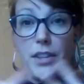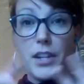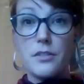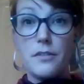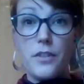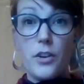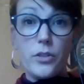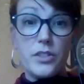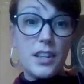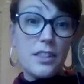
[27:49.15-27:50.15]
there's
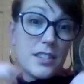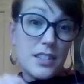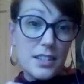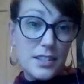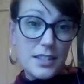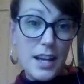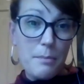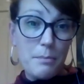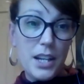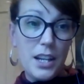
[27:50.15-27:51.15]
photosynthesis that's
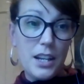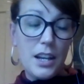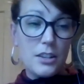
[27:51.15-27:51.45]
happening.